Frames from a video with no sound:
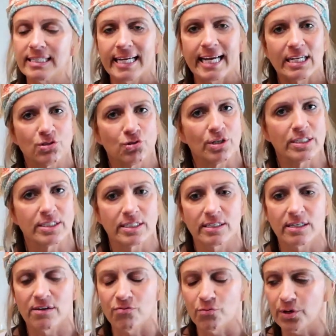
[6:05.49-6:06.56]
I can't stress it
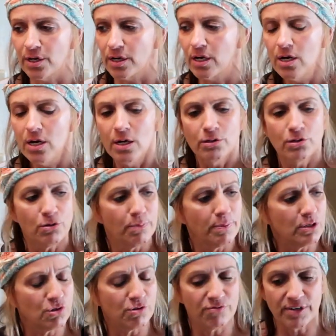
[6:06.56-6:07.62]
enough. We're going to do a
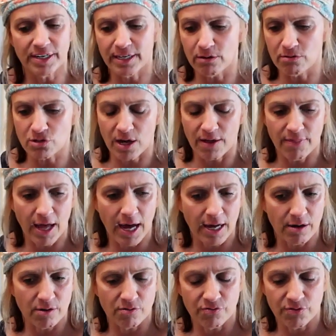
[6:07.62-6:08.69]
bunch of videos on
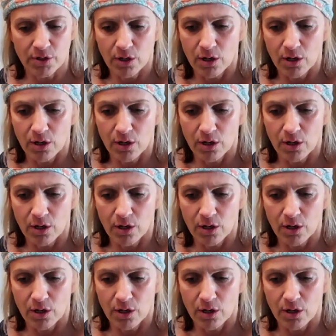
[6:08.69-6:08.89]
that of